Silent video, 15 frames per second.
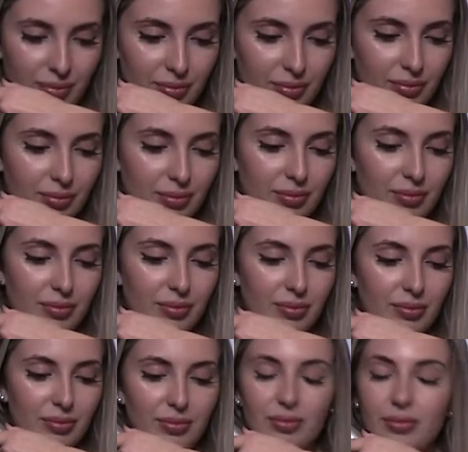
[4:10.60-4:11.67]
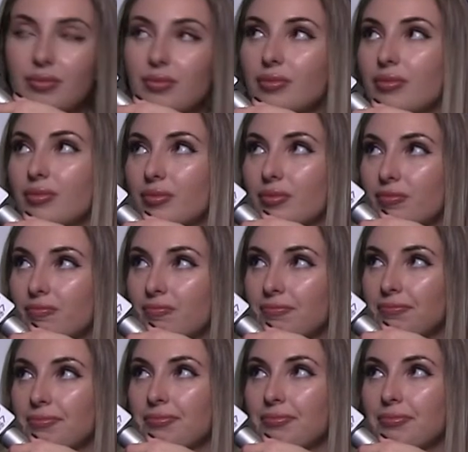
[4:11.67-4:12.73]

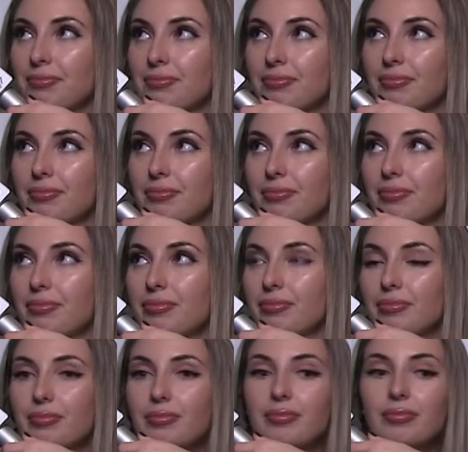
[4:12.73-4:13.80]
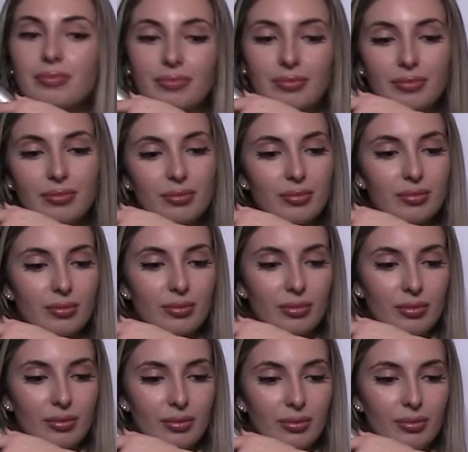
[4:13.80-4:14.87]

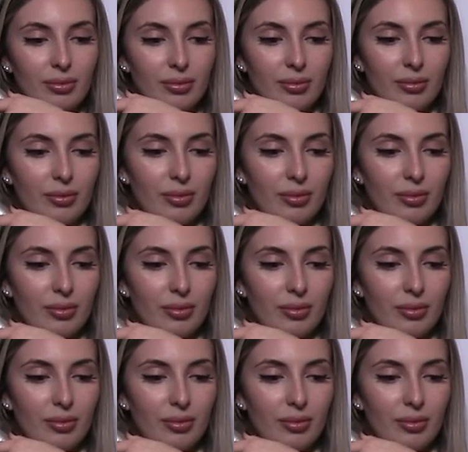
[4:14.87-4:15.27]
No words are spoken by the person on screen.